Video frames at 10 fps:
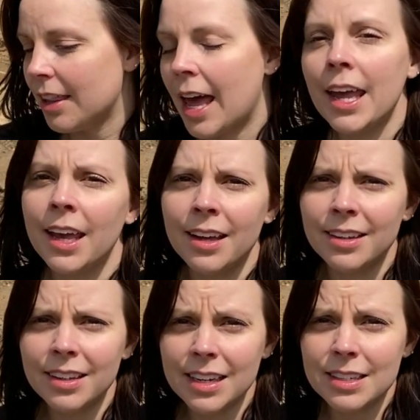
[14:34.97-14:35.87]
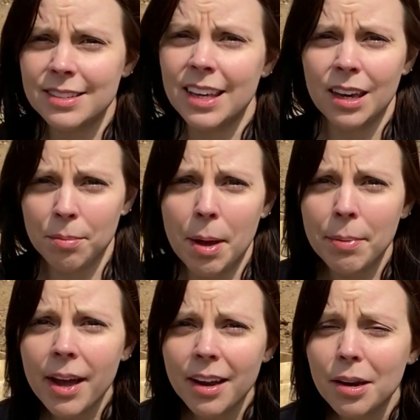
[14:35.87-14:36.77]
That hill is kicking my
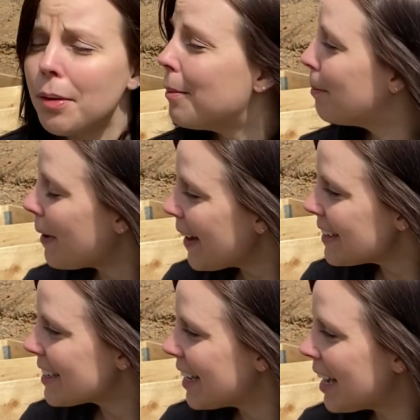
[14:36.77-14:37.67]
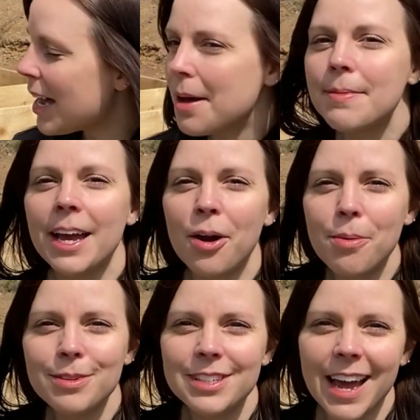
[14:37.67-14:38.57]
butt, but I
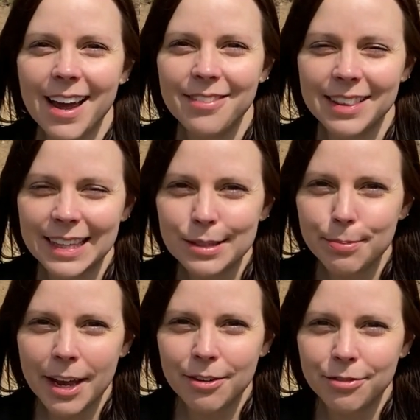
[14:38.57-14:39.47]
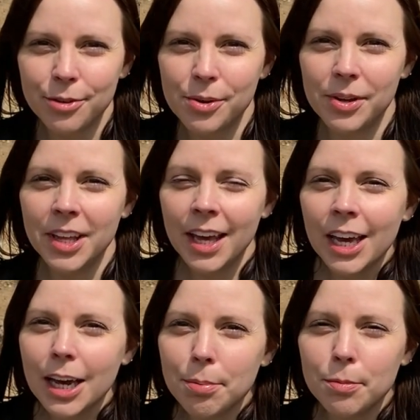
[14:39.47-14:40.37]
almost have this bed full,
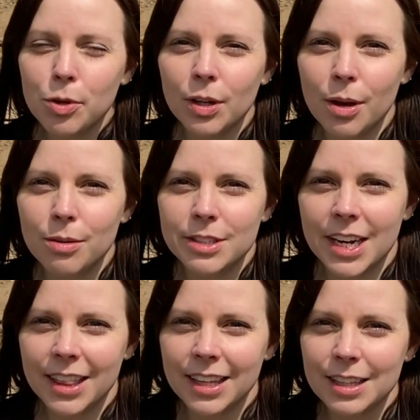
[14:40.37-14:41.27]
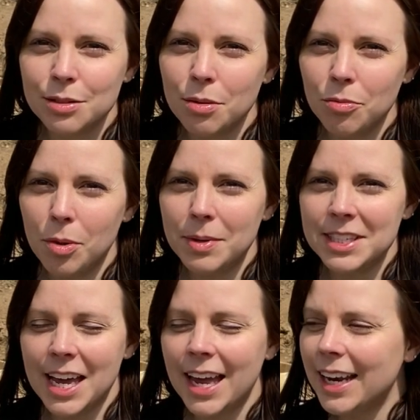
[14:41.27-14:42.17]
a couple more loads, and I think this one will be
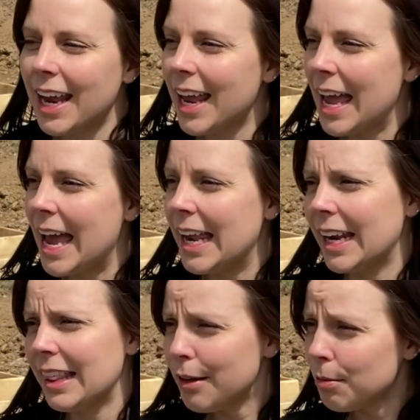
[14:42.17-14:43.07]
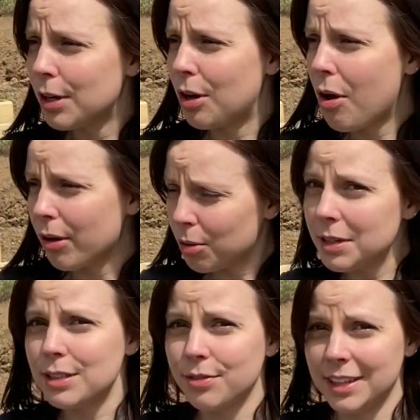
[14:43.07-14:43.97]
done, and I think I'm going to call it
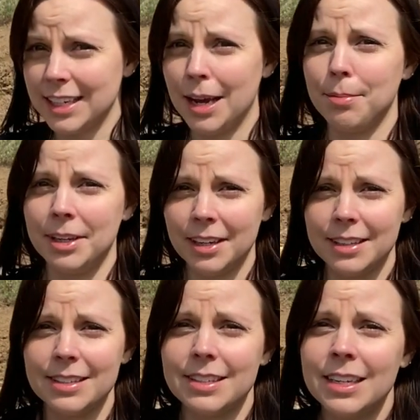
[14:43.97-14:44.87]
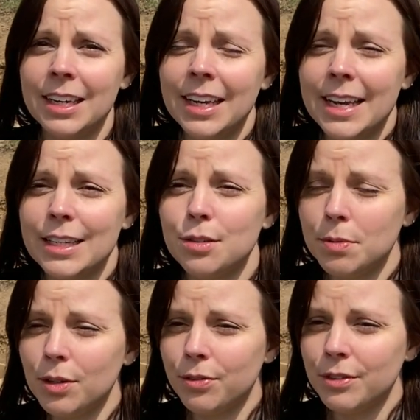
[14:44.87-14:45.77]
quits for the day because it's a
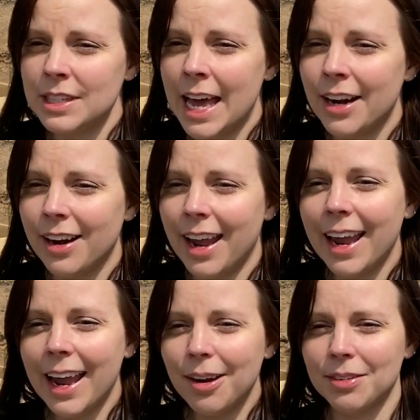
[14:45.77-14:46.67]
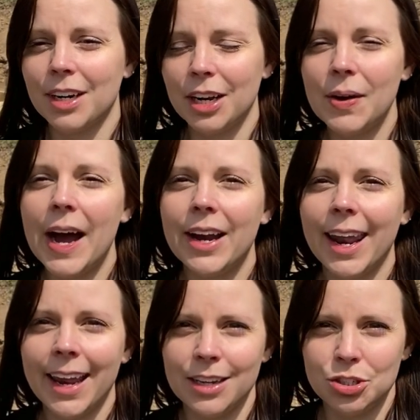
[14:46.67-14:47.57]
beautiful Saturday and we're going to go out
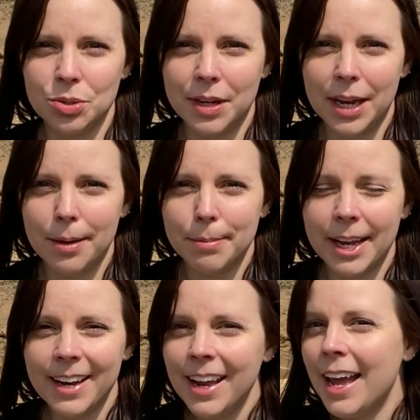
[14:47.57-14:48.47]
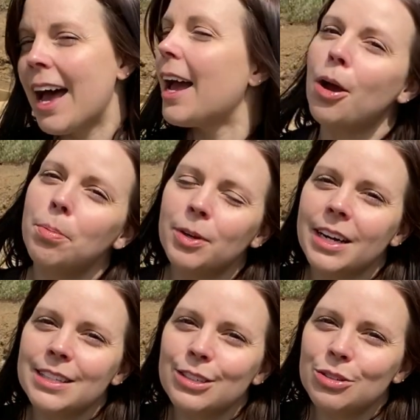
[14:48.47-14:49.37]
and enjoy it. But I hope you
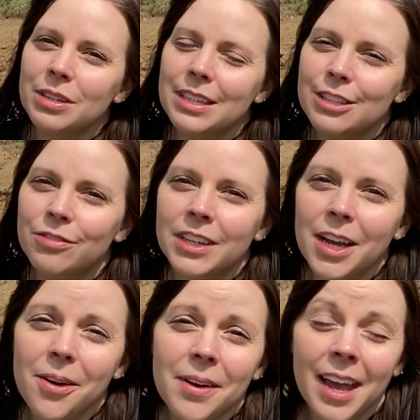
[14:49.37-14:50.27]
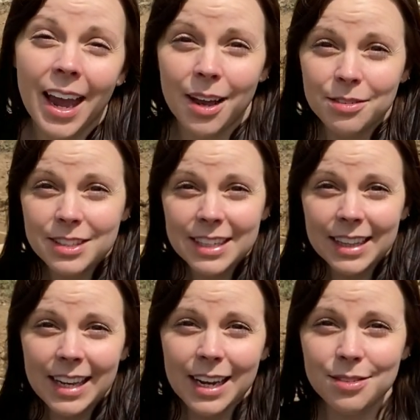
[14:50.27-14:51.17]
guys enjoyed this video, and we'll see you
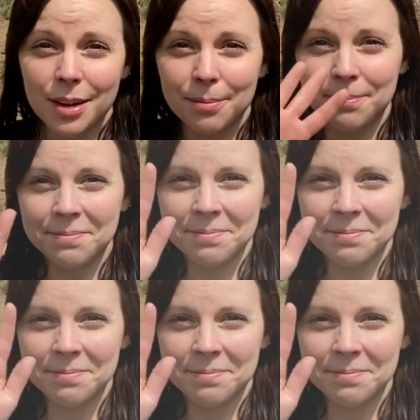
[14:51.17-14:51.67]
in the next one.